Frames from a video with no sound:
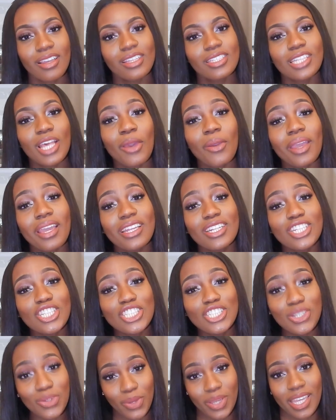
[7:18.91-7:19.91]
So
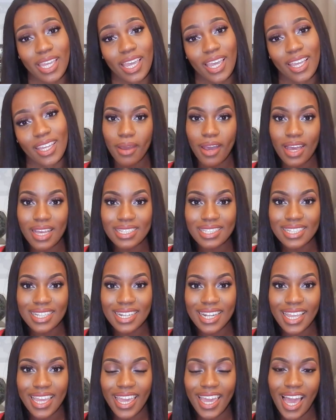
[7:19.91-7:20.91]
enjoy it.
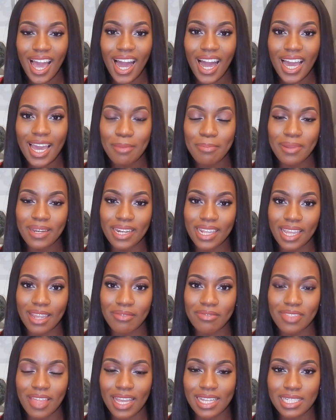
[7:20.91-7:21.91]
Personally, I
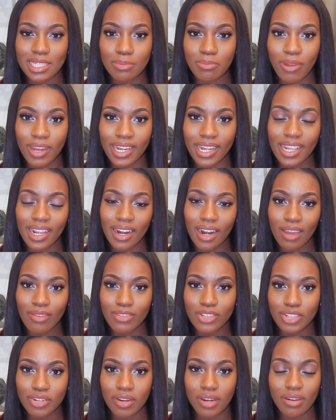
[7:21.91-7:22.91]
believe that spreading
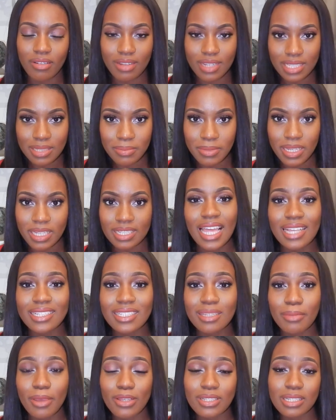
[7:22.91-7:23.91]
love during Christmas,
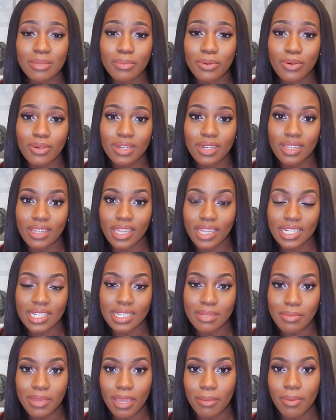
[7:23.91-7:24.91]
that's the most important thing
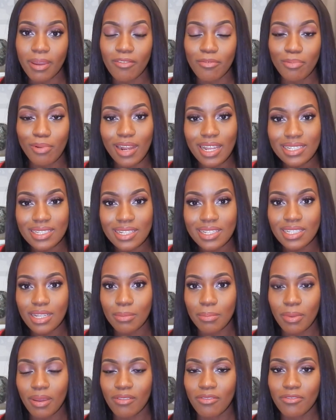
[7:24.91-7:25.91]
to me above presents,
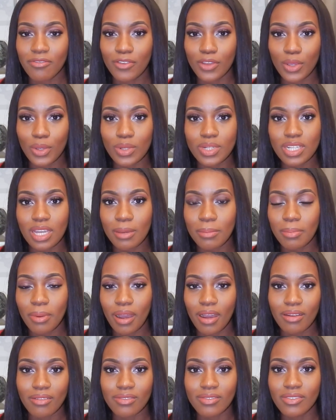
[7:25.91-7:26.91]
above food,
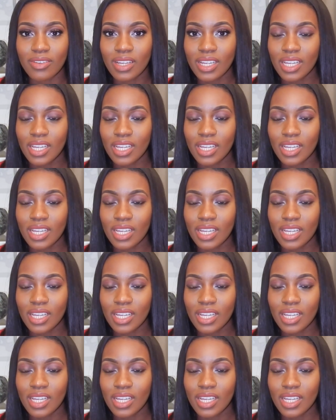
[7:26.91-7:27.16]
above